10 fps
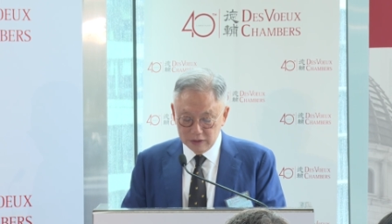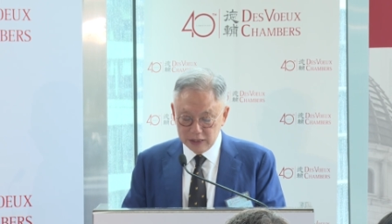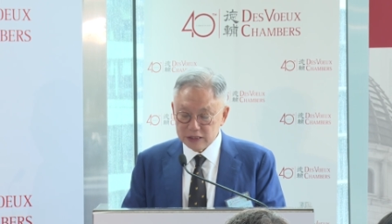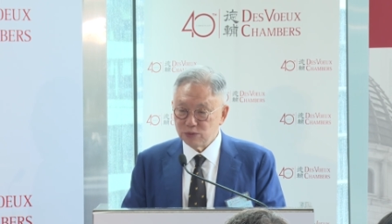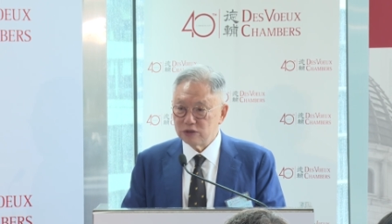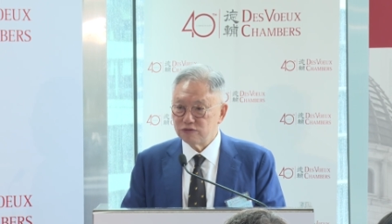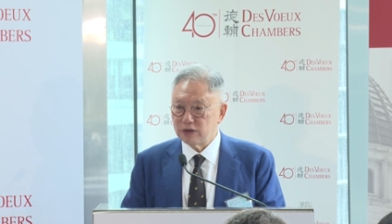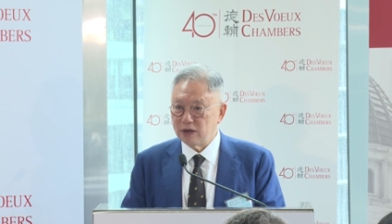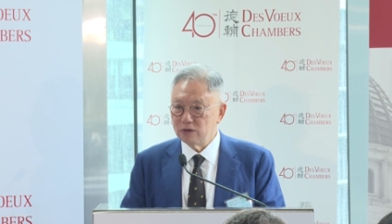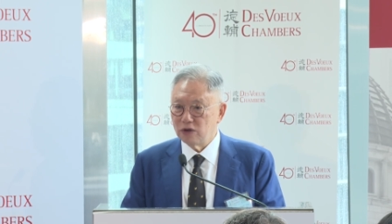That is what
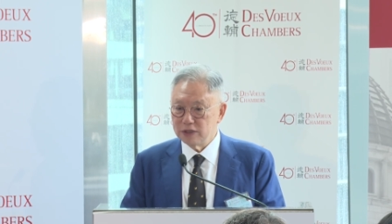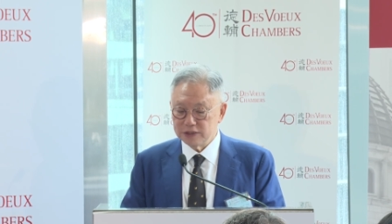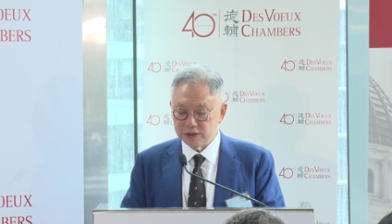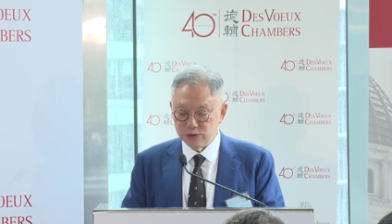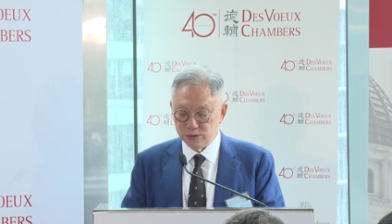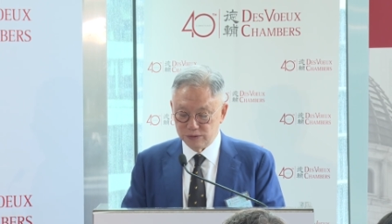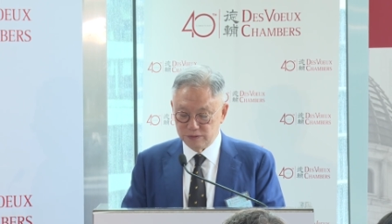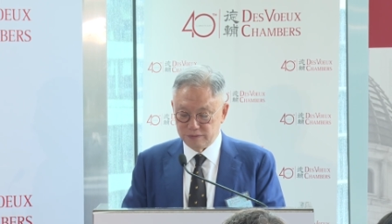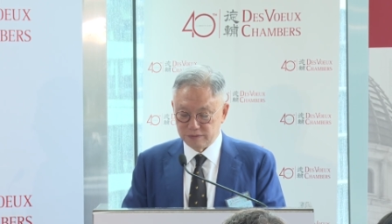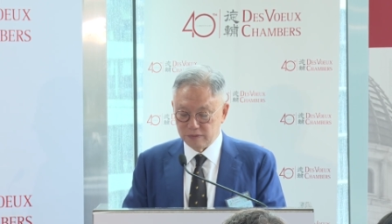trial lawyers do.
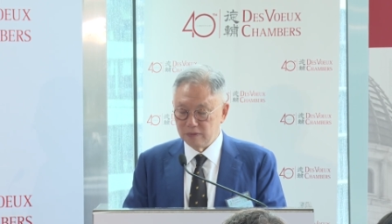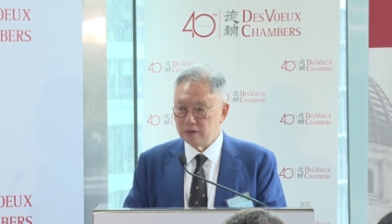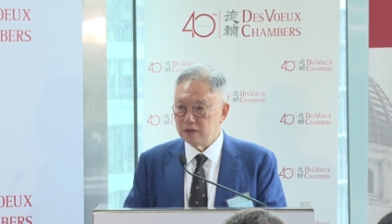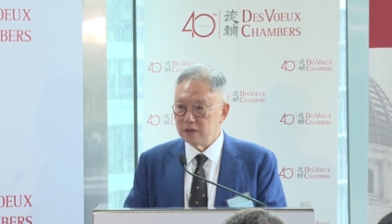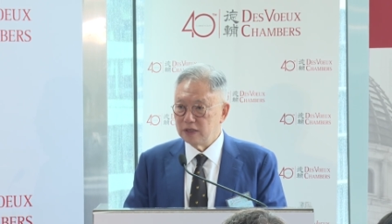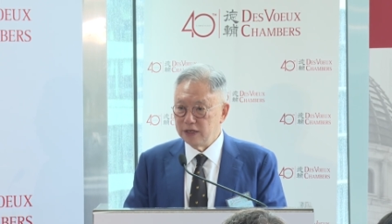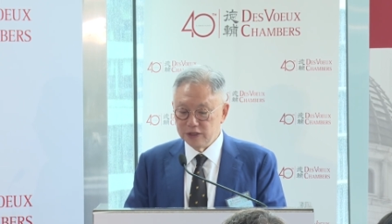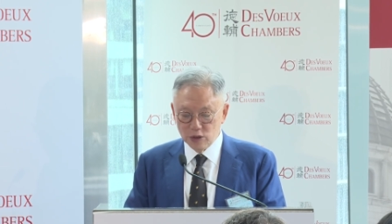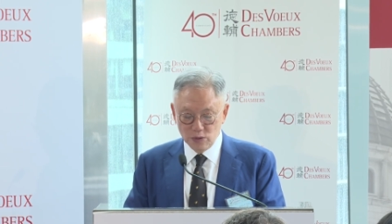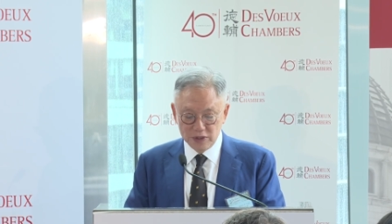They
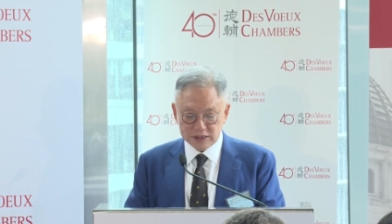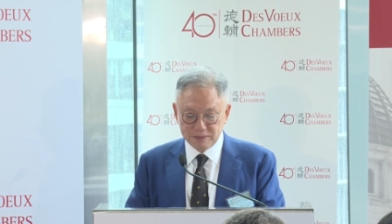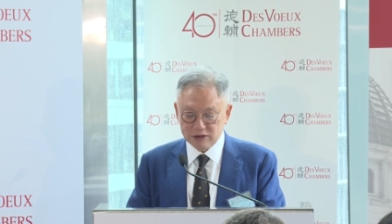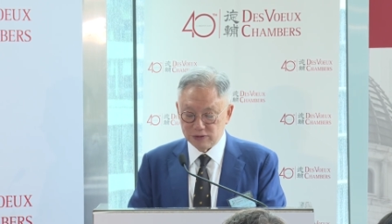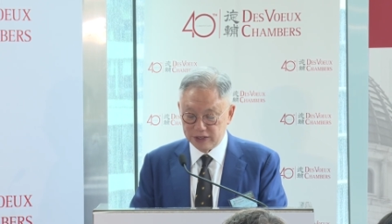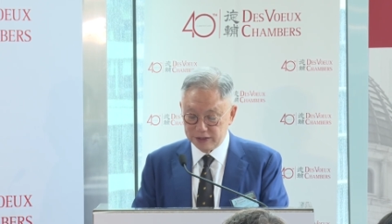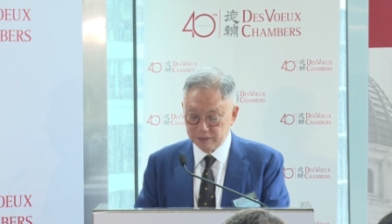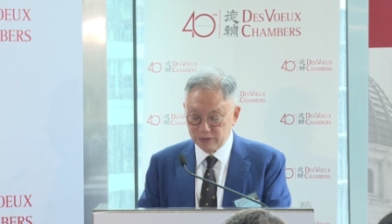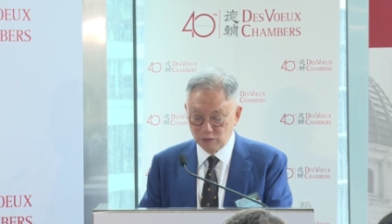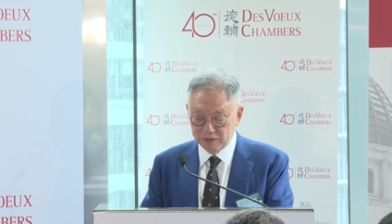know, especially
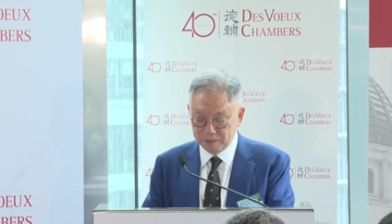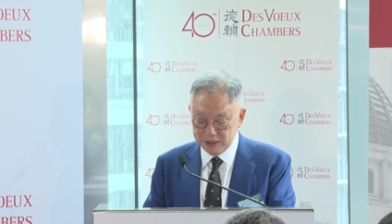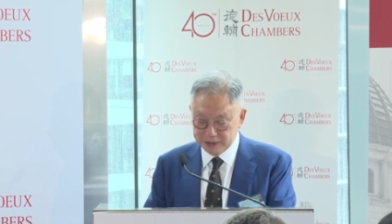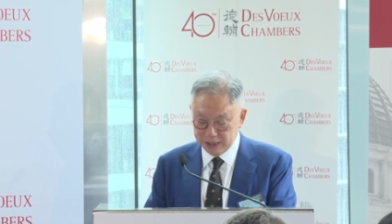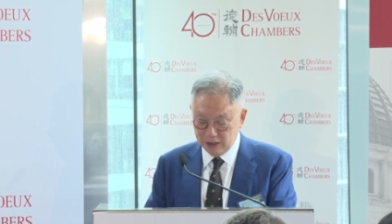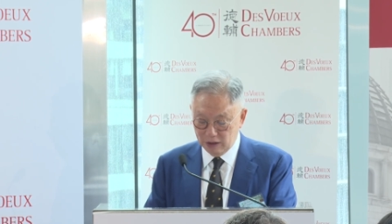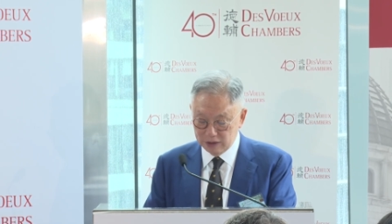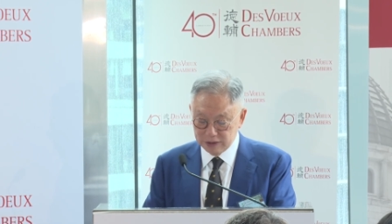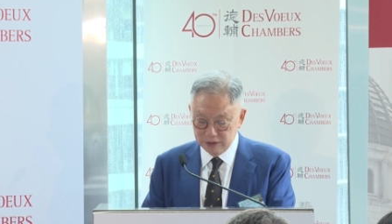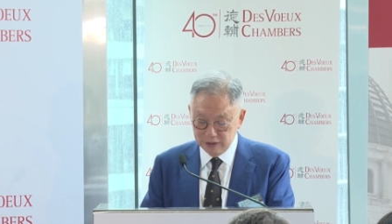with a busy court,